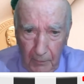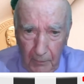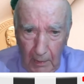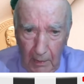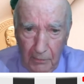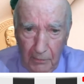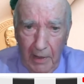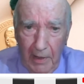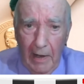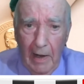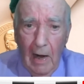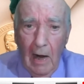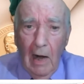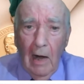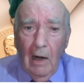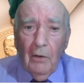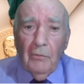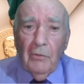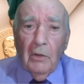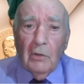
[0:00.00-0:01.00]
and they
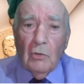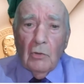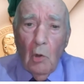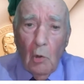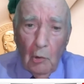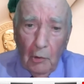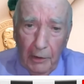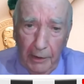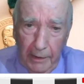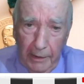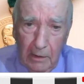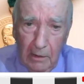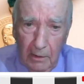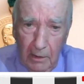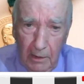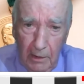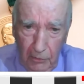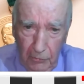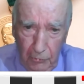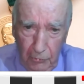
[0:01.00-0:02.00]
are the
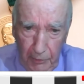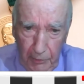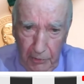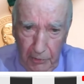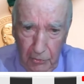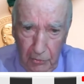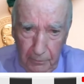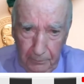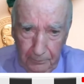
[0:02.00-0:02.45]
Nordic countries,